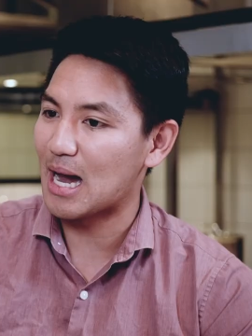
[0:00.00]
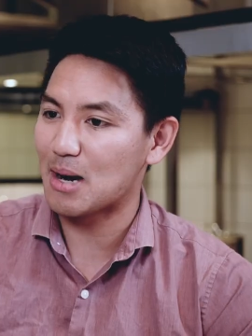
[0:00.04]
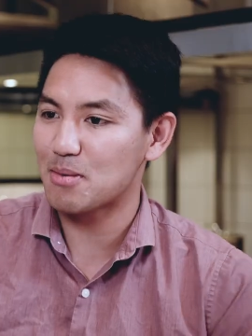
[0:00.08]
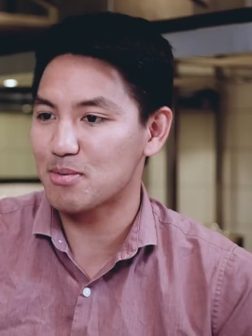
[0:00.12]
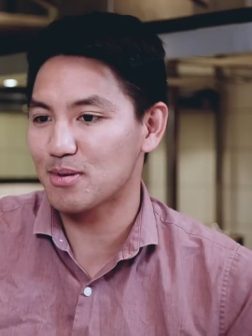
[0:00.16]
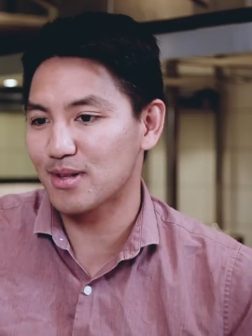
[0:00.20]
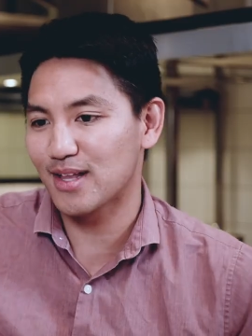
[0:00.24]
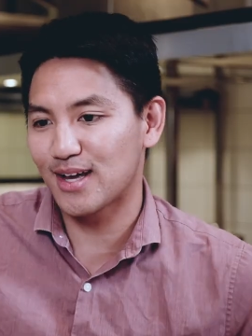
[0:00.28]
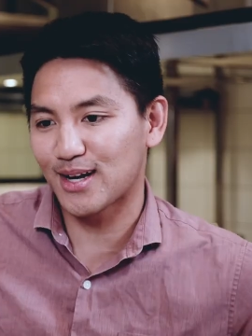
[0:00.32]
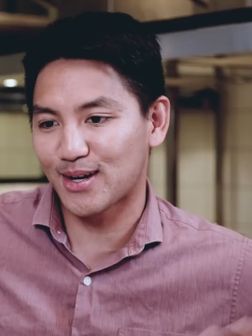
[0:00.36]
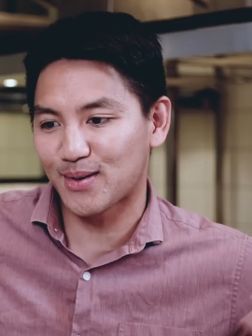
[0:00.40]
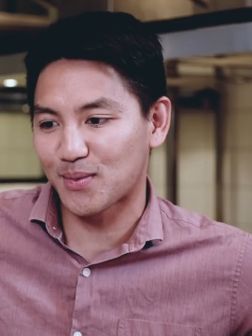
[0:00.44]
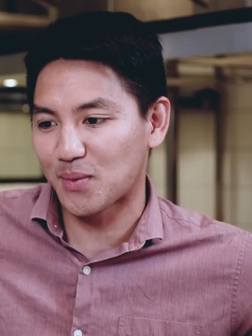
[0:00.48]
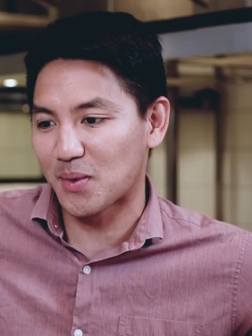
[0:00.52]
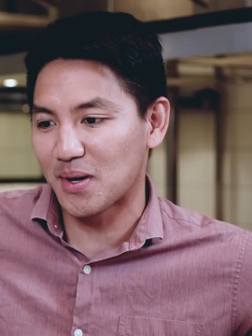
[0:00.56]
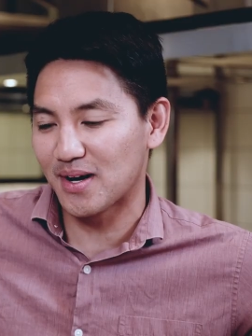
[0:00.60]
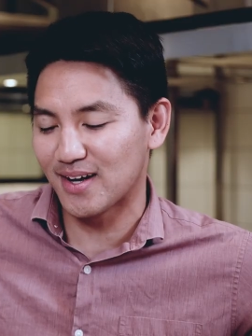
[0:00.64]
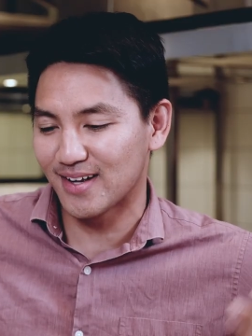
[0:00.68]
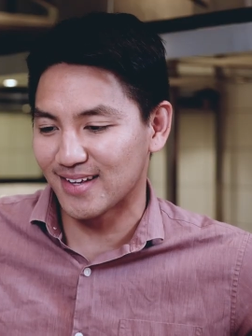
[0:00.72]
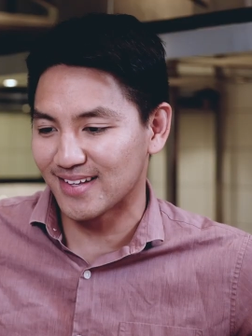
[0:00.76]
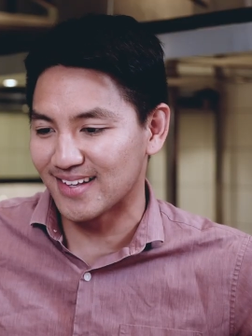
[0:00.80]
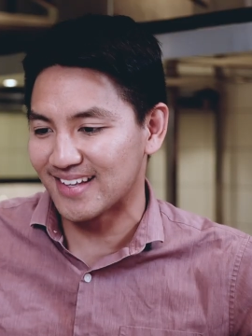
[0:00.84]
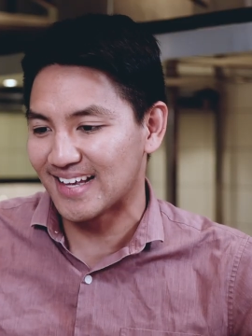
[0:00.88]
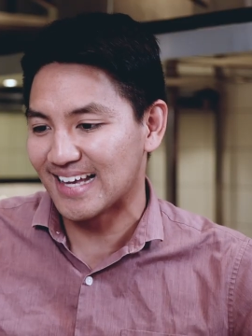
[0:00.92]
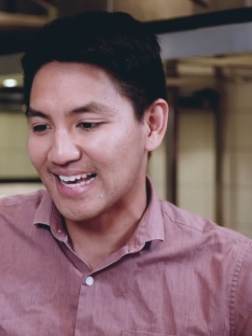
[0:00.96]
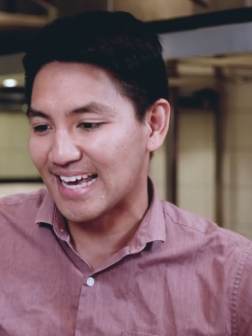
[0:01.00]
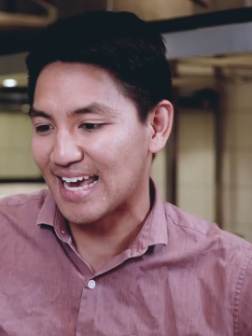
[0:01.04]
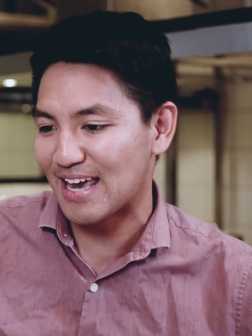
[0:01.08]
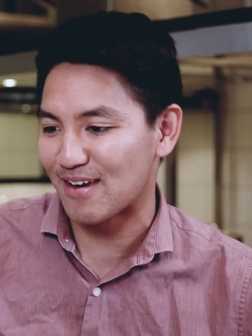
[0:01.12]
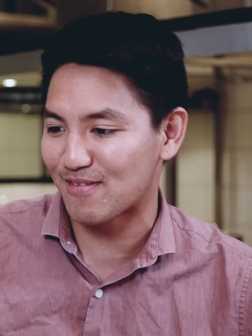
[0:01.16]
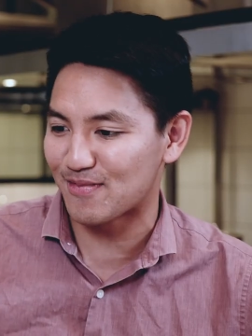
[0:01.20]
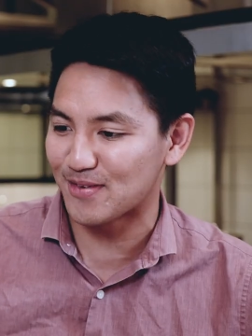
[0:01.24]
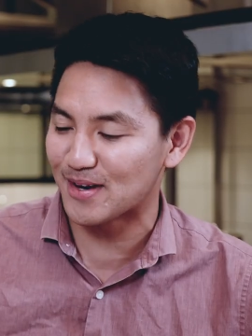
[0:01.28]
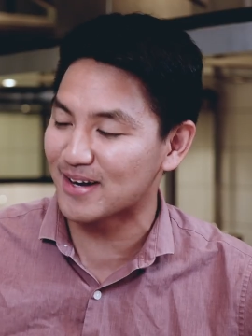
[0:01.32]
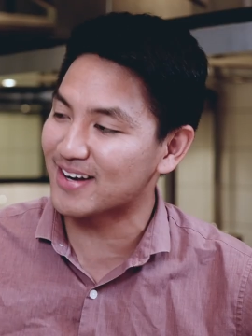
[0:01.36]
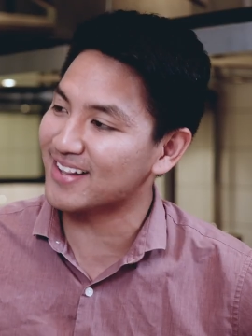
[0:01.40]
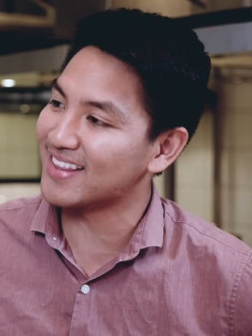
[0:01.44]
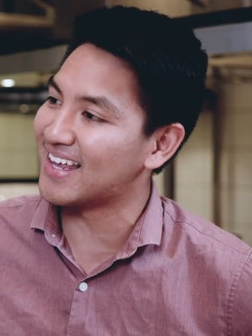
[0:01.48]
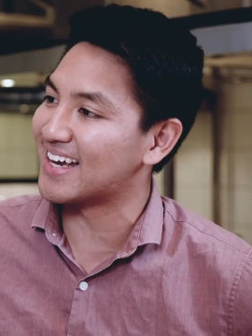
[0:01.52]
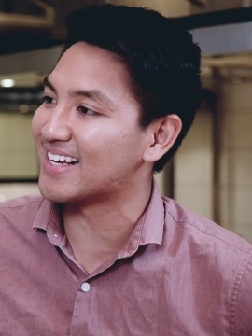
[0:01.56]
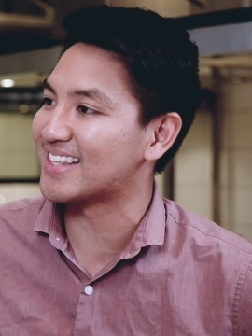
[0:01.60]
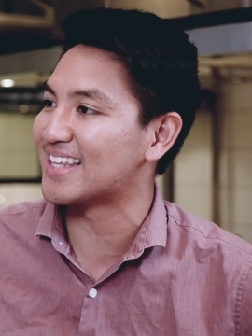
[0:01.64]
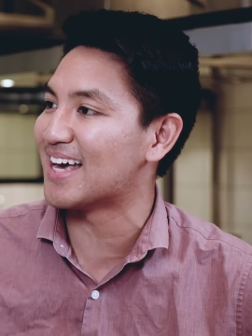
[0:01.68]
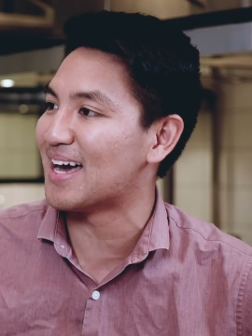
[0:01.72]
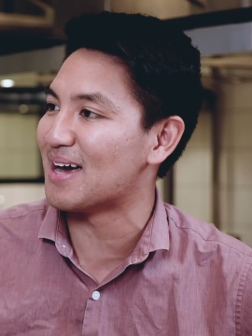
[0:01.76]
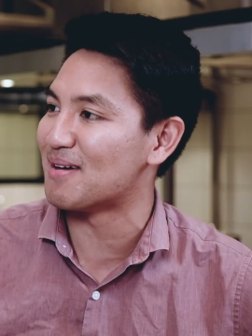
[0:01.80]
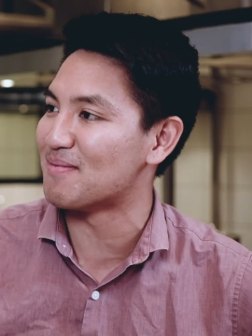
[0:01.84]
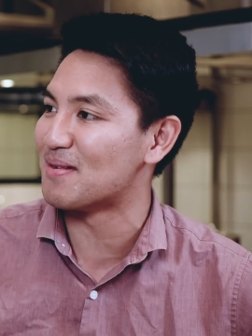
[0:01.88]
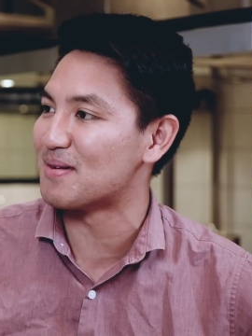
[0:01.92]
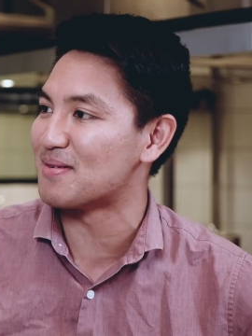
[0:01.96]
I'd be like, well, if you did it like
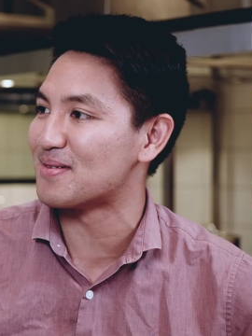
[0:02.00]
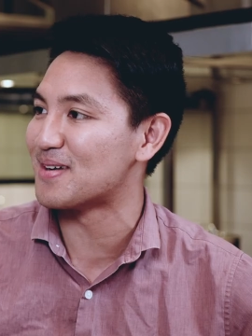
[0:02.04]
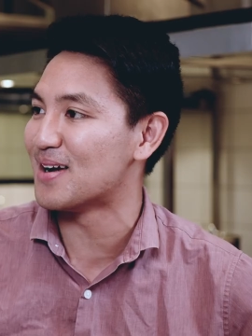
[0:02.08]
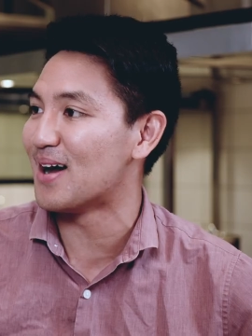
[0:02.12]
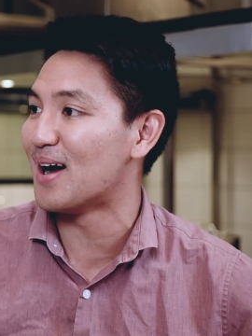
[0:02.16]
that, maybe